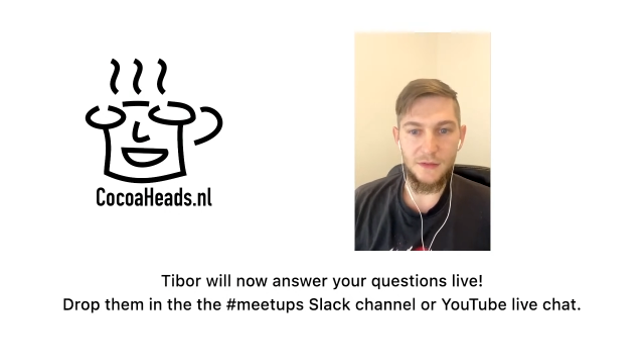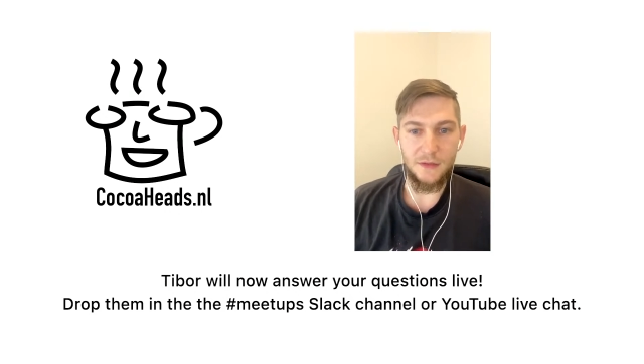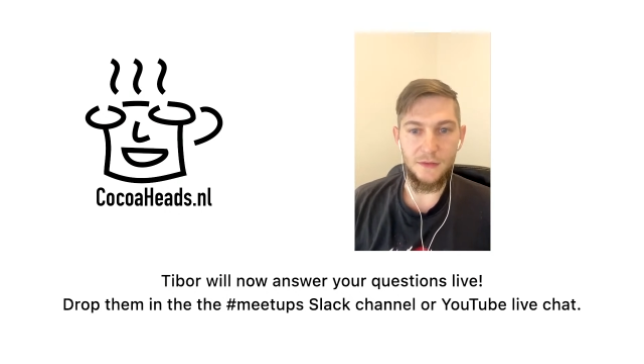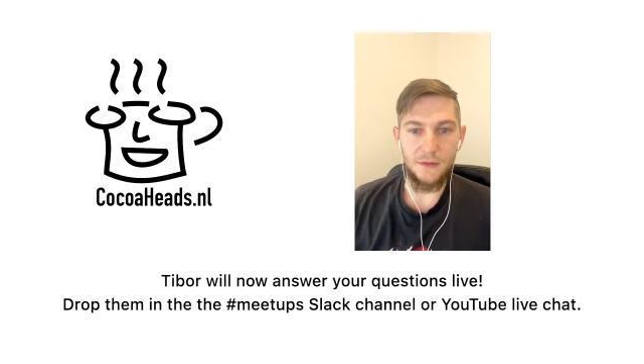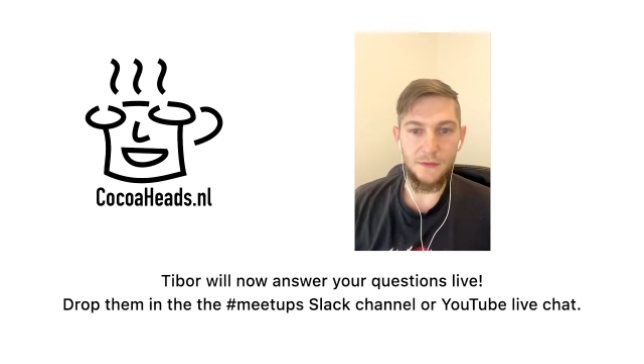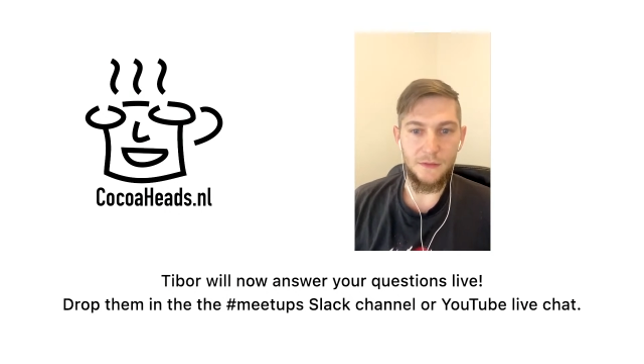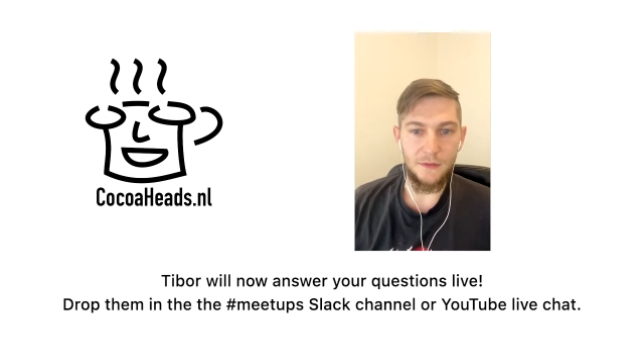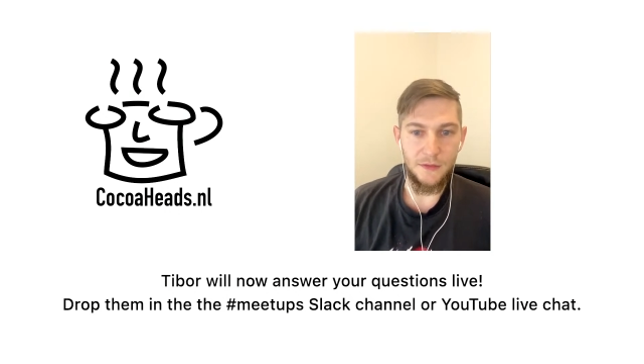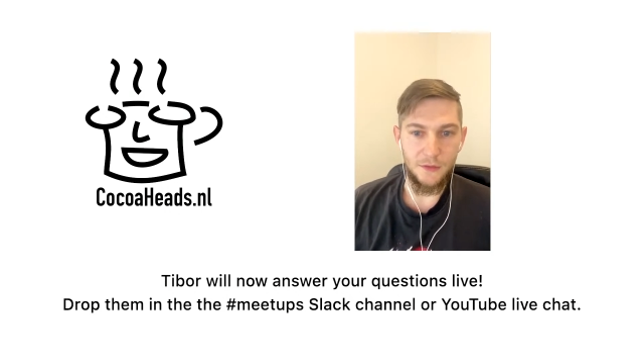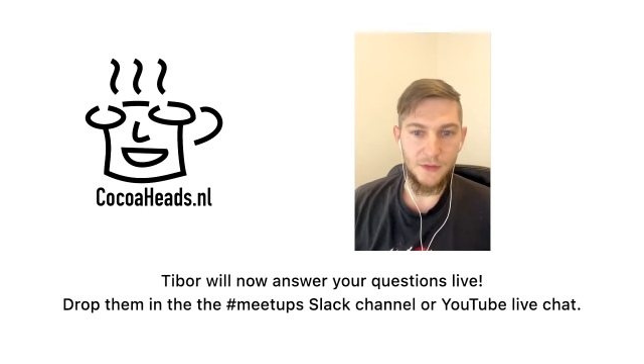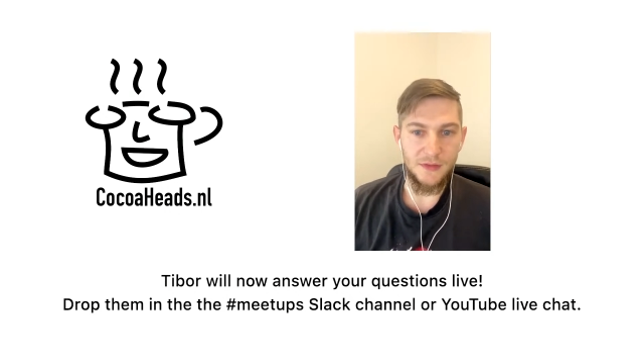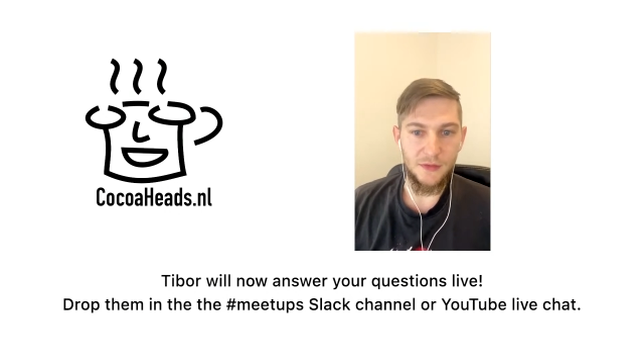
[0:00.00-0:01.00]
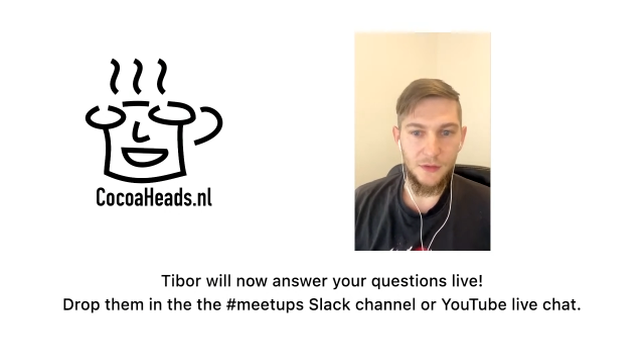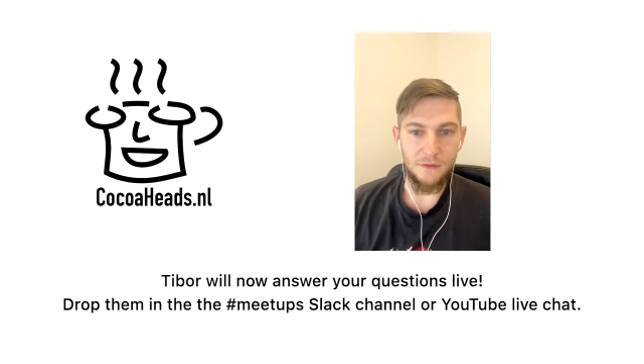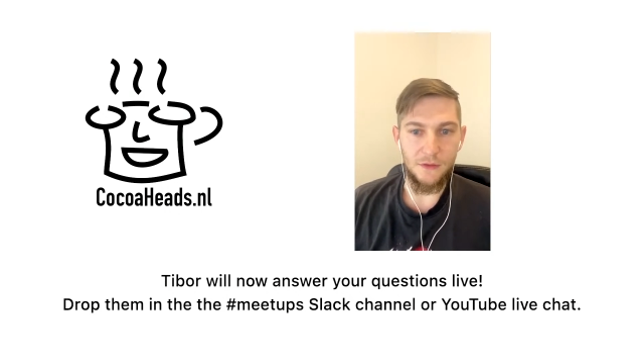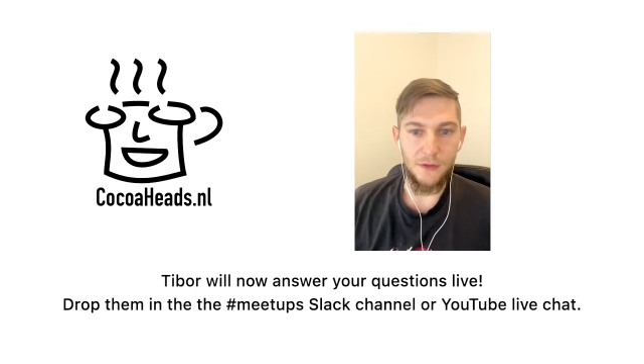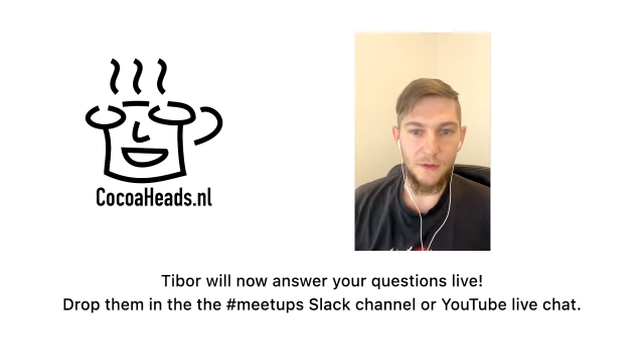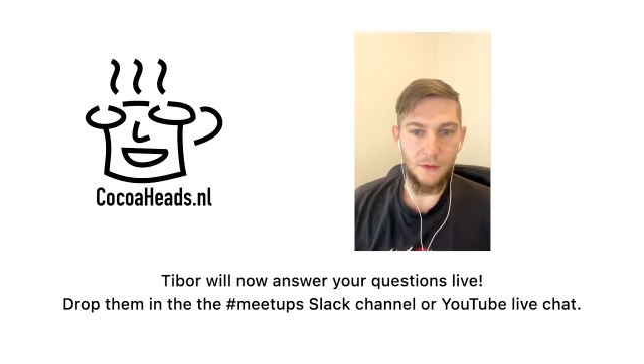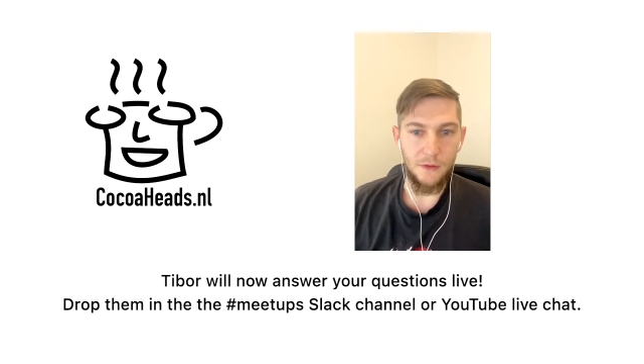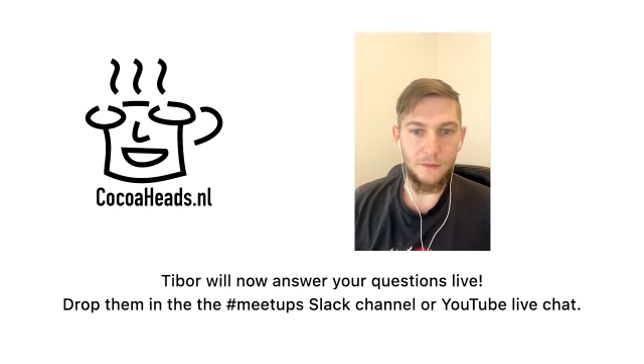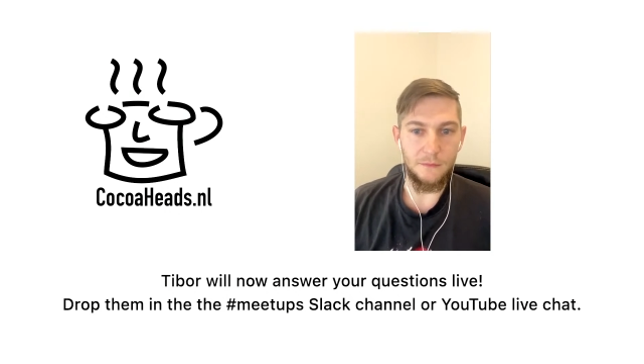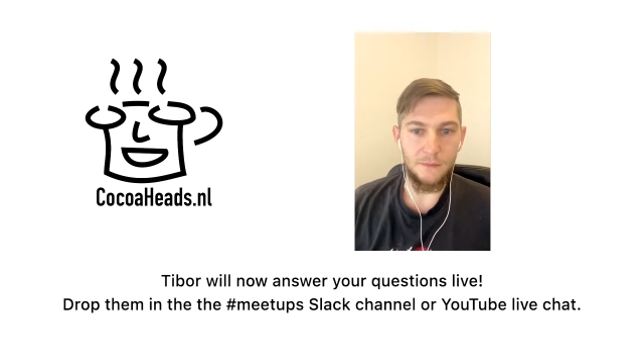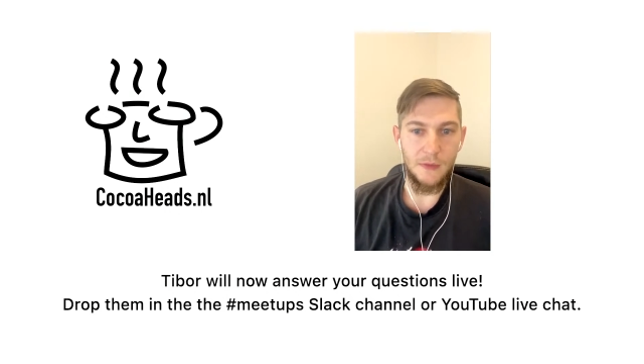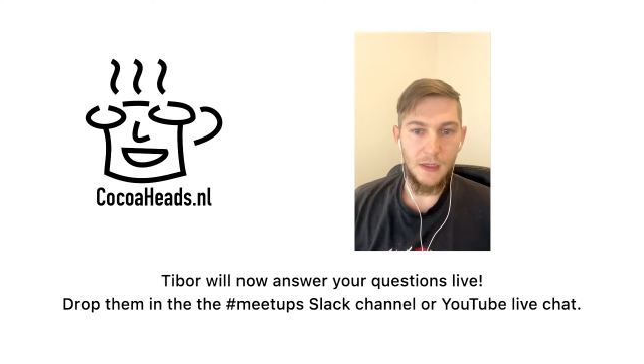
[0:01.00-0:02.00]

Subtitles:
your server on